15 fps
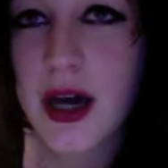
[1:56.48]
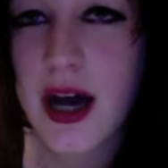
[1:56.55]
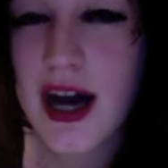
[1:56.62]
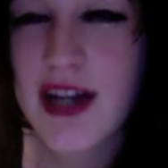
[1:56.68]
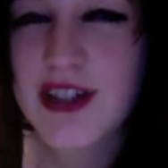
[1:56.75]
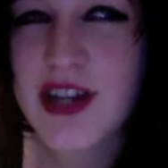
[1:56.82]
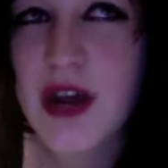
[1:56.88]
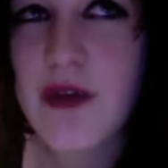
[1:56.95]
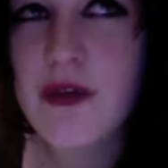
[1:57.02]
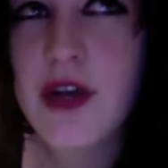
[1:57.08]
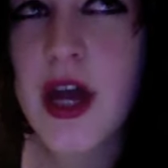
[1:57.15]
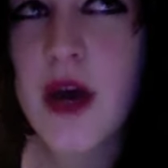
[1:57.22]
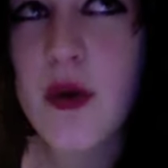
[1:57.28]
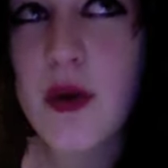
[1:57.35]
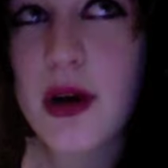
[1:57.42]
I don't
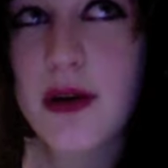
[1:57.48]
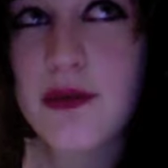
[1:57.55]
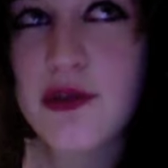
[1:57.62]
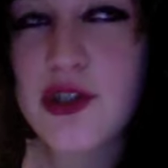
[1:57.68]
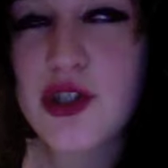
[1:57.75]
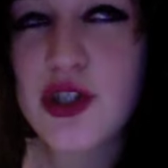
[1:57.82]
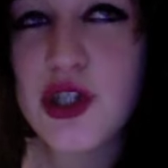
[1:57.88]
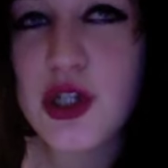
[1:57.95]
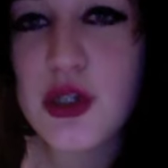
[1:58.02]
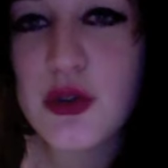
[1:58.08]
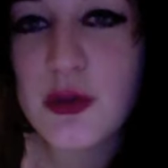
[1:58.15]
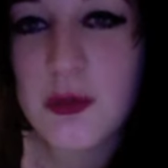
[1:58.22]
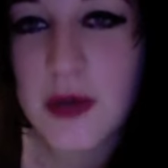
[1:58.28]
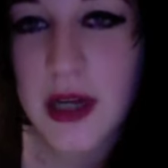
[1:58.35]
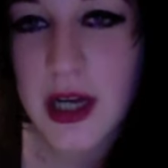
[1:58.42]
know what I want to do
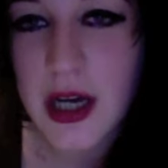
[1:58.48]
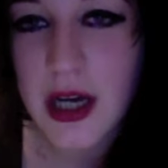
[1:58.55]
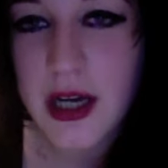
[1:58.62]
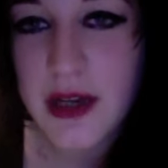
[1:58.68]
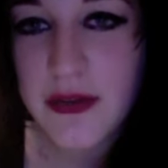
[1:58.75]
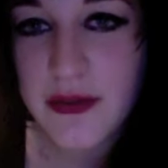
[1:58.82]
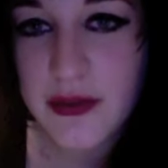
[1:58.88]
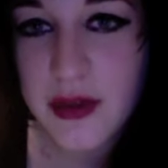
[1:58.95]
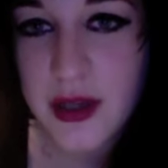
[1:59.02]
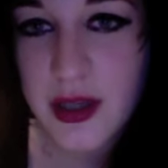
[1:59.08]
with my life,